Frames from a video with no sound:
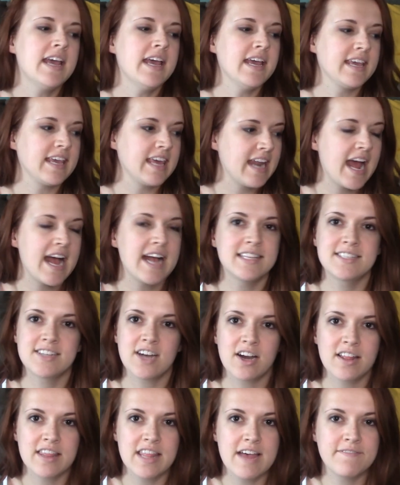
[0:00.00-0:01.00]
get a head
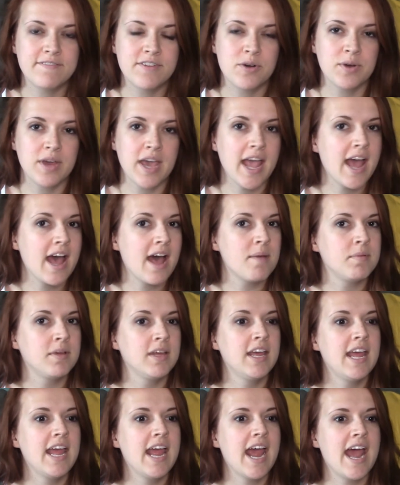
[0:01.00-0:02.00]
start on that vocab,
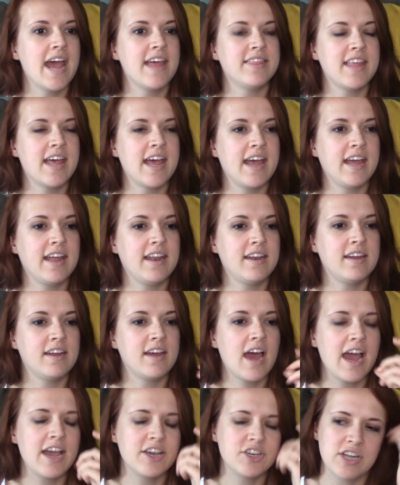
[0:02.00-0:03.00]
and then
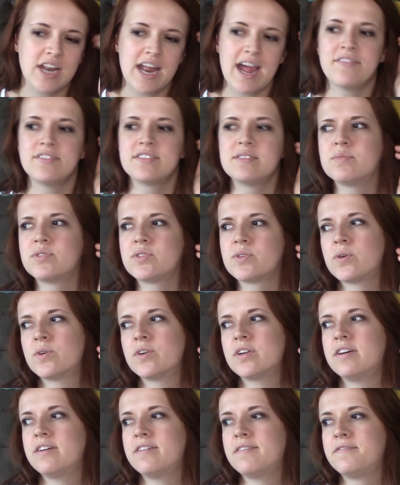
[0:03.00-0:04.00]
I should have some sort
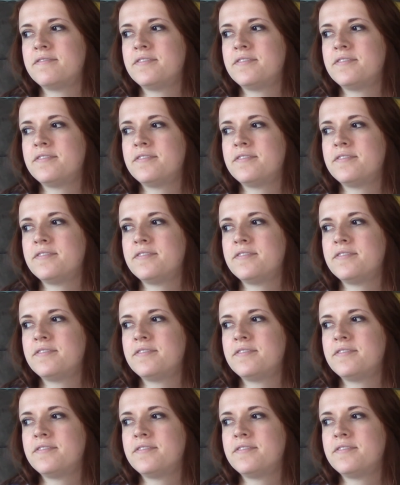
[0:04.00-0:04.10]
of